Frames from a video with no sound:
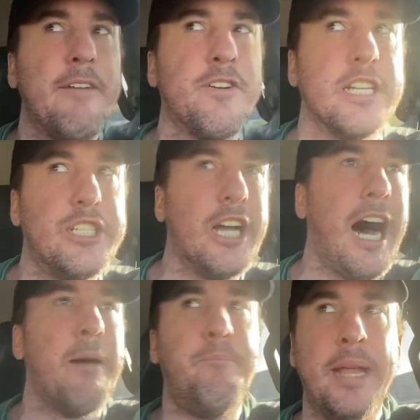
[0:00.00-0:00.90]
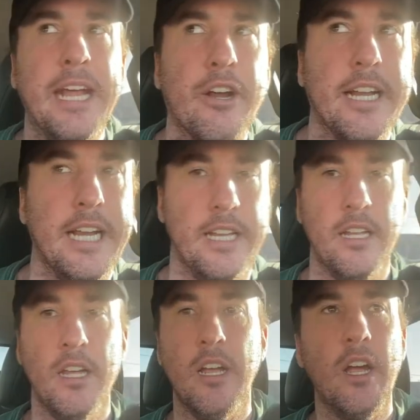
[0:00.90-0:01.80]
for the job, period.
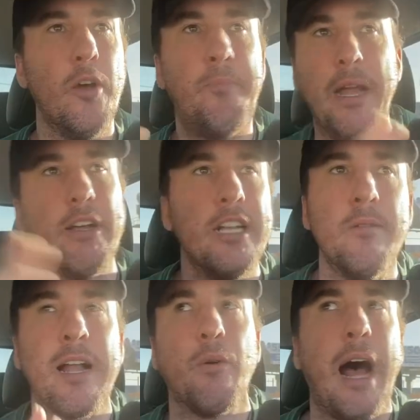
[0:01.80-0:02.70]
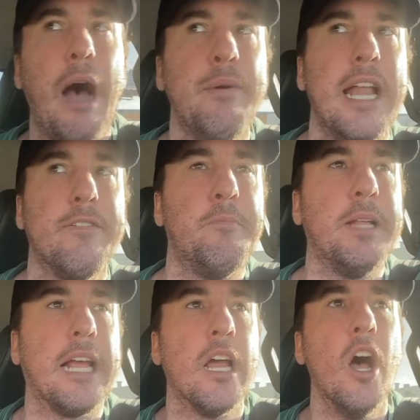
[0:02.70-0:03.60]
Period, no matter what. I would never be
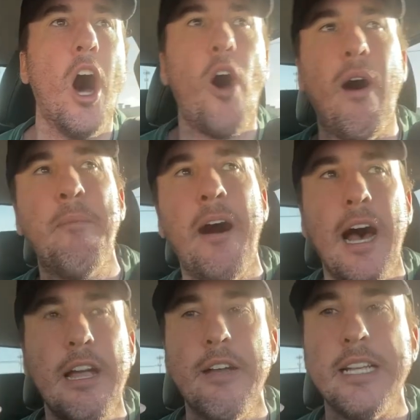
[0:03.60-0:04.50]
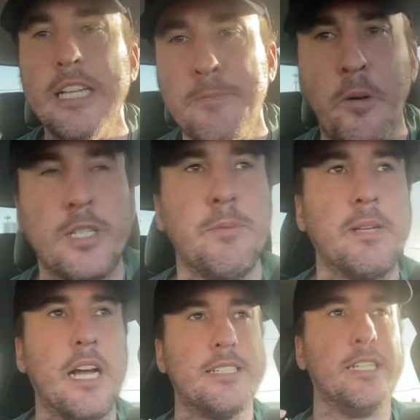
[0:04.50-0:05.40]
like, oh, I'm hiring this person
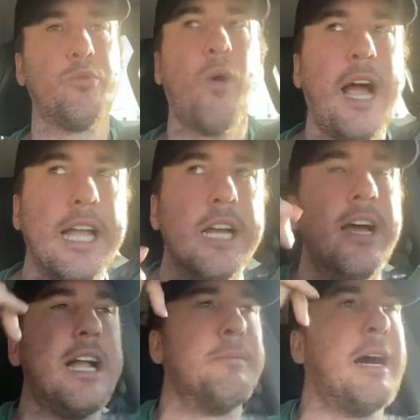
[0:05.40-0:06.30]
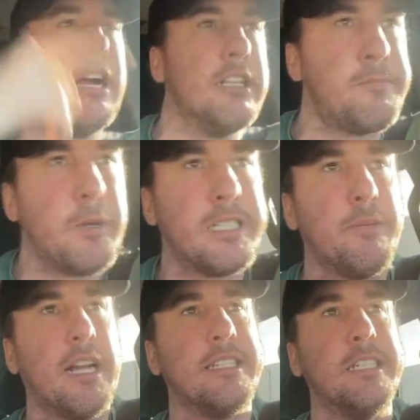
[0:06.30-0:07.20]
because he's white and I'm hiring this person
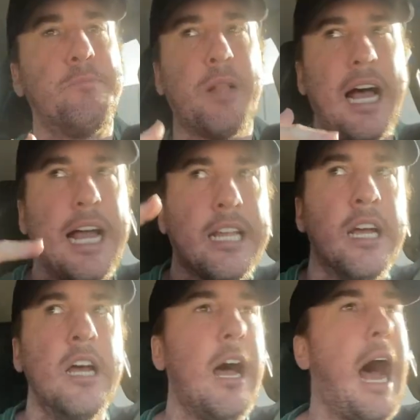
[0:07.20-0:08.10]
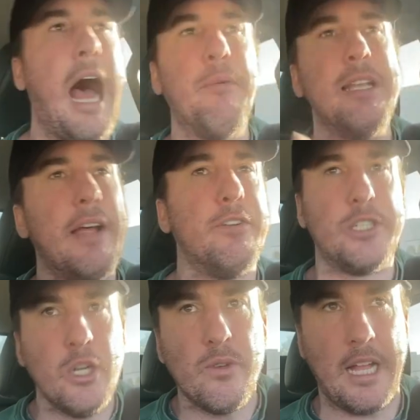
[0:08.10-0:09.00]
because he's black. I would never
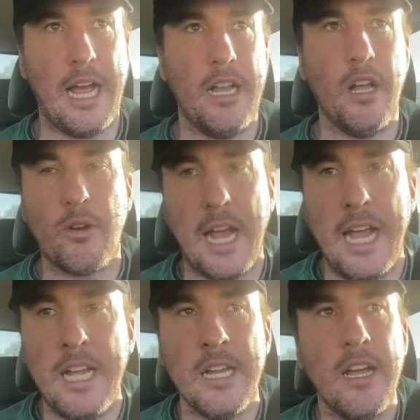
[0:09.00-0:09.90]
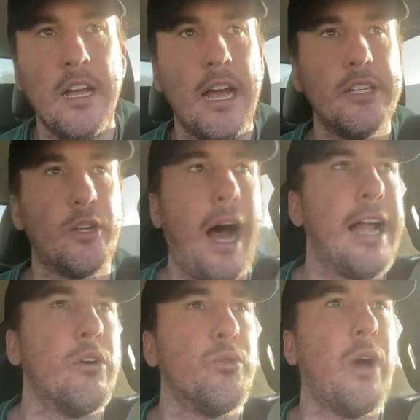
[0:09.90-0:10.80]
do that, okay? So I
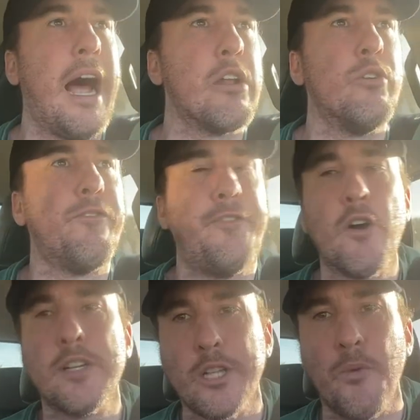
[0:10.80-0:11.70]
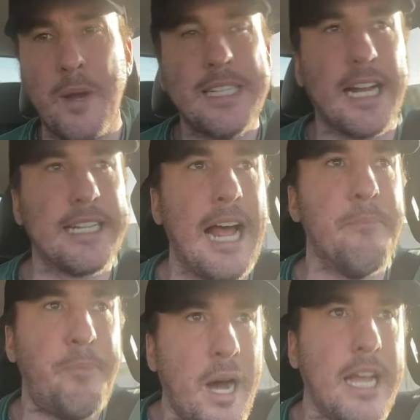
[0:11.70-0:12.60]
don't, I don't focus on race like
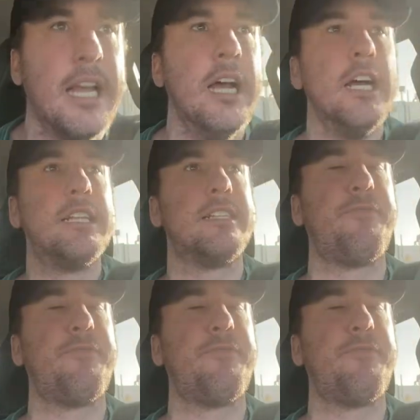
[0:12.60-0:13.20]
that, but this,